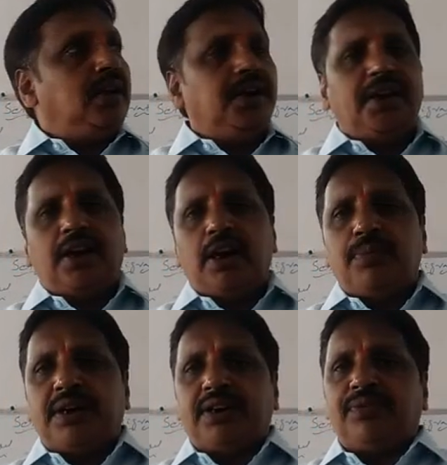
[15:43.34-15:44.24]
integral
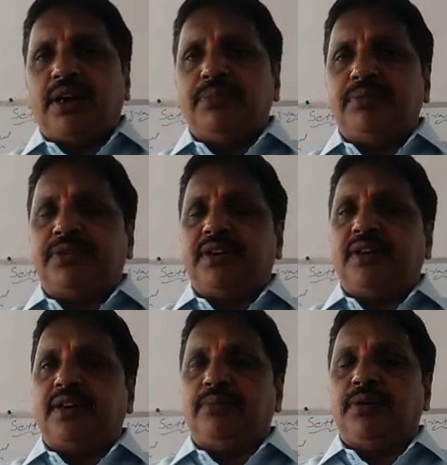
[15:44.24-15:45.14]
part of
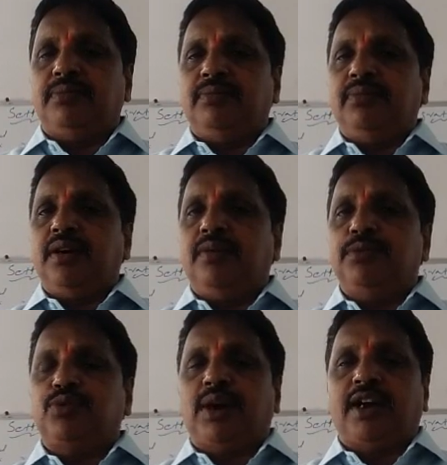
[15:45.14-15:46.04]
Khammam
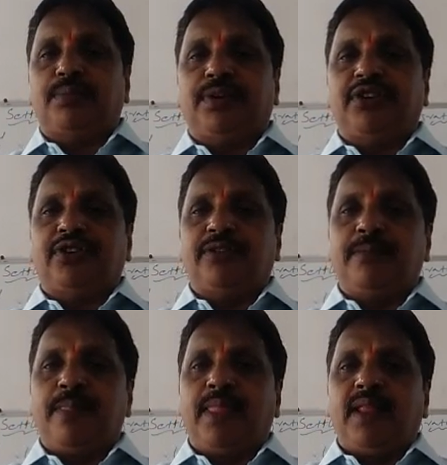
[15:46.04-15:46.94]
municipal corporation.
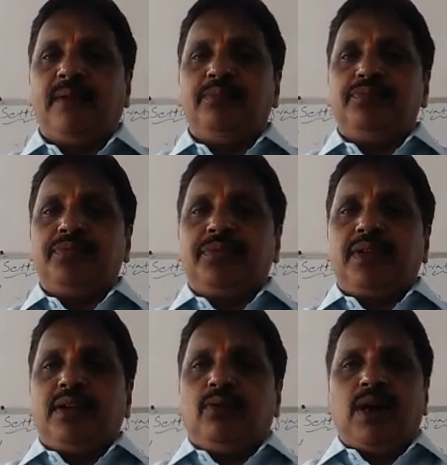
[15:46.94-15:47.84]

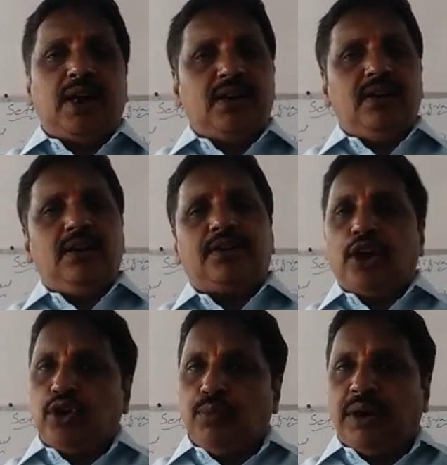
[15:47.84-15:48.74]
Why
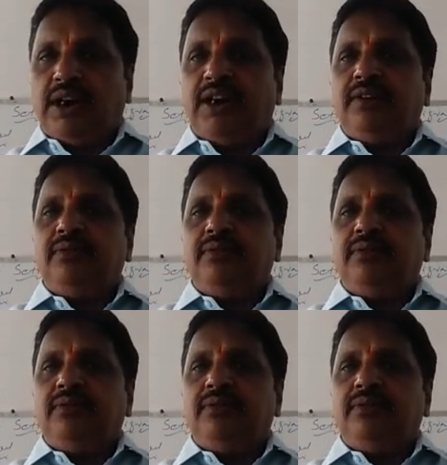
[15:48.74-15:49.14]
Tekulpalli